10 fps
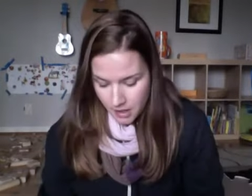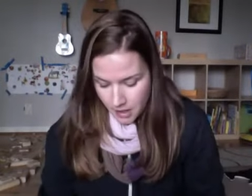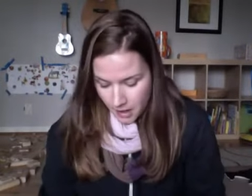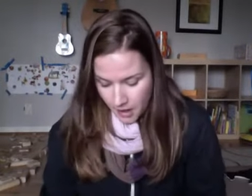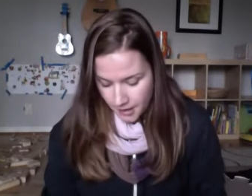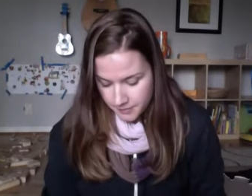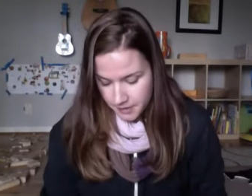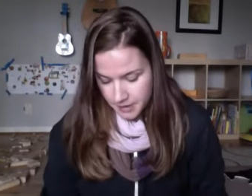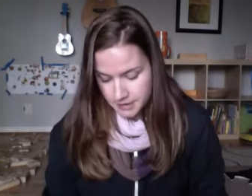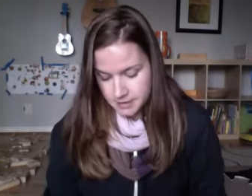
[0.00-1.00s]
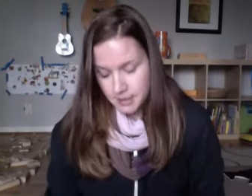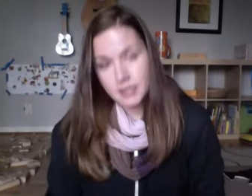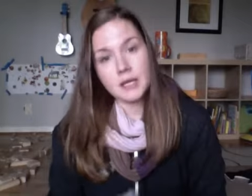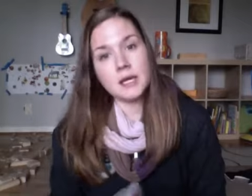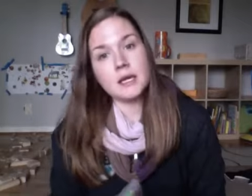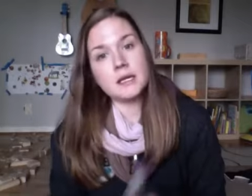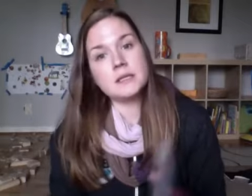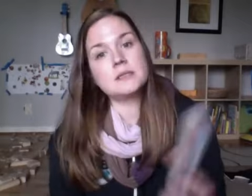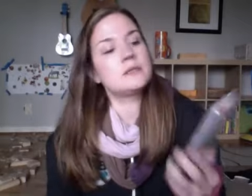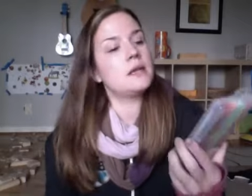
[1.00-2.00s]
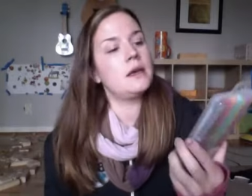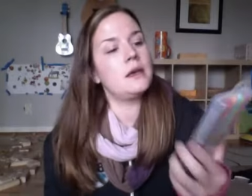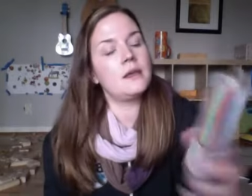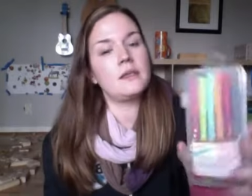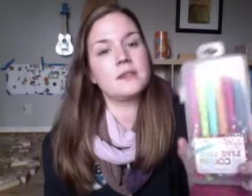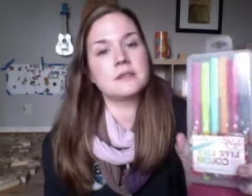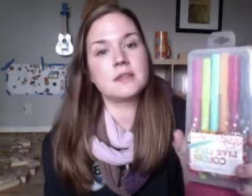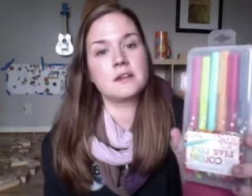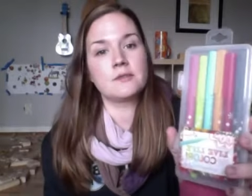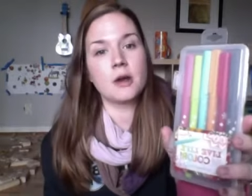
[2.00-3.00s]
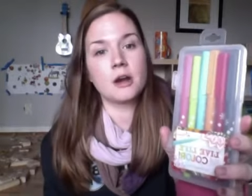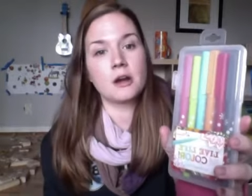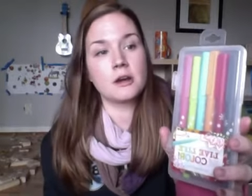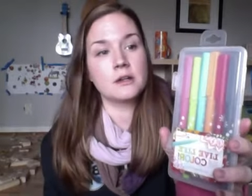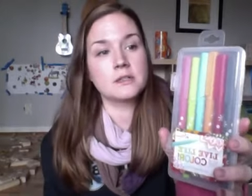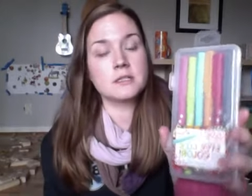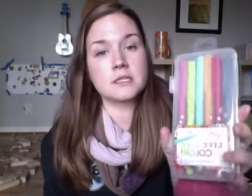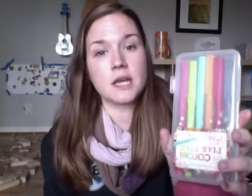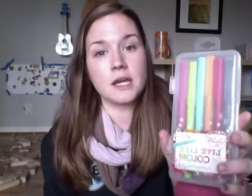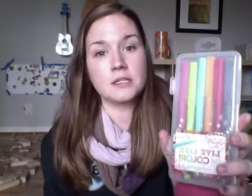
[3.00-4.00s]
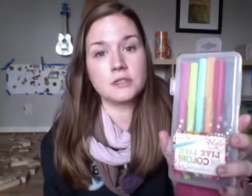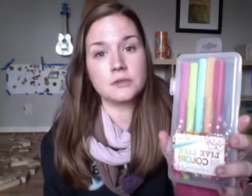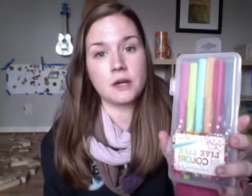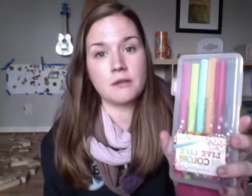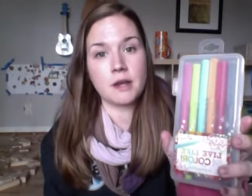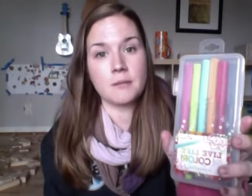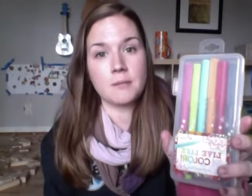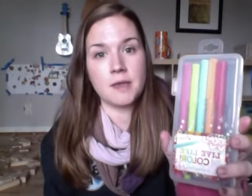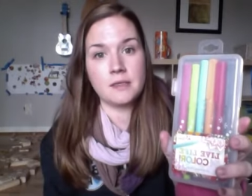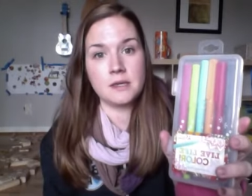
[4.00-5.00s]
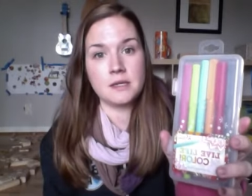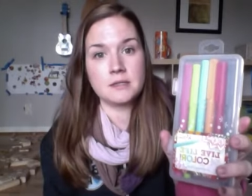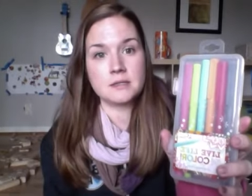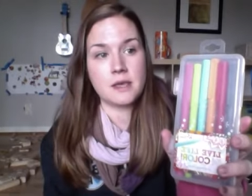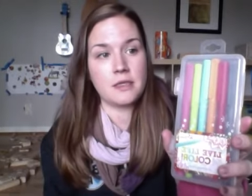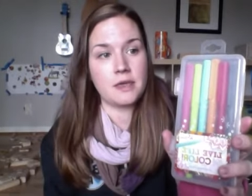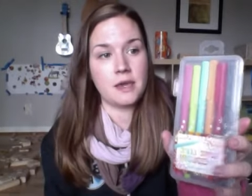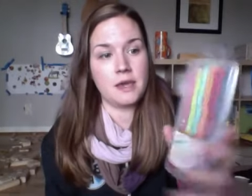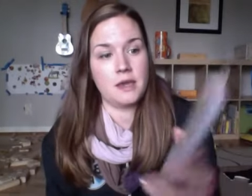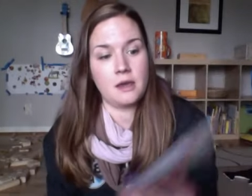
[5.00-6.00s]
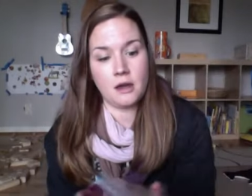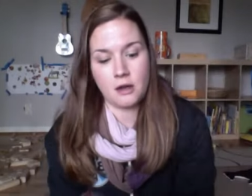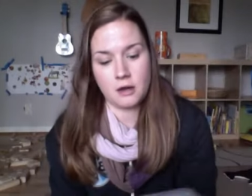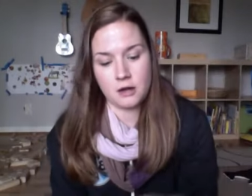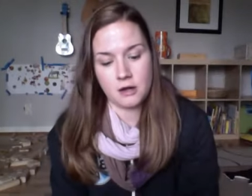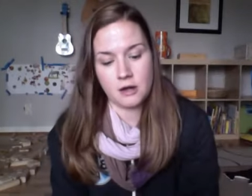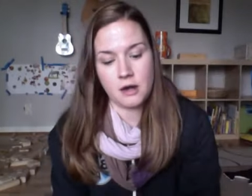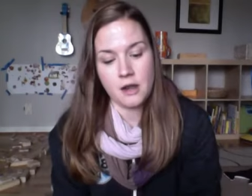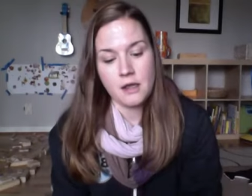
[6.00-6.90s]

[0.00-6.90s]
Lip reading: The next thing is this set of markers. I do not recommend these. They are